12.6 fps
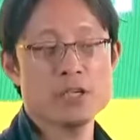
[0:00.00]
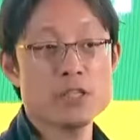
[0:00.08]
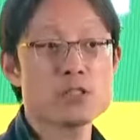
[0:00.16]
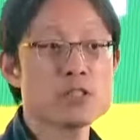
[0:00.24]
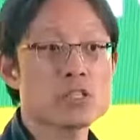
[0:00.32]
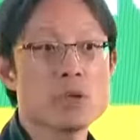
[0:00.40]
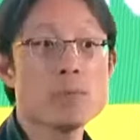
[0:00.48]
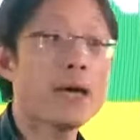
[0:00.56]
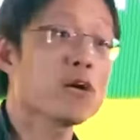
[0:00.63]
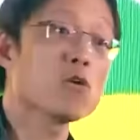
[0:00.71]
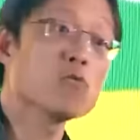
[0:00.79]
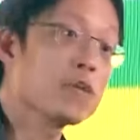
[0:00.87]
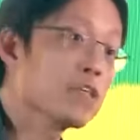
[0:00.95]
It's just a
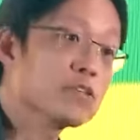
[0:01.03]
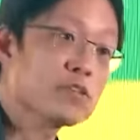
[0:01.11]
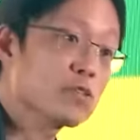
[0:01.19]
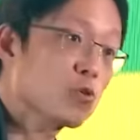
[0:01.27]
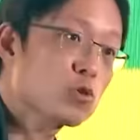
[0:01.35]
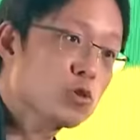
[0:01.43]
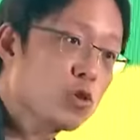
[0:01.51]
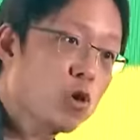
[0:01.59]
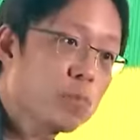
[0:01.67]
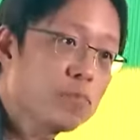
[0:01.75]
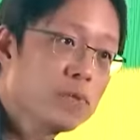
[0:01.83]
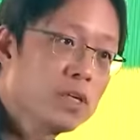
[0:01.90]
matter of whether it's a social norm.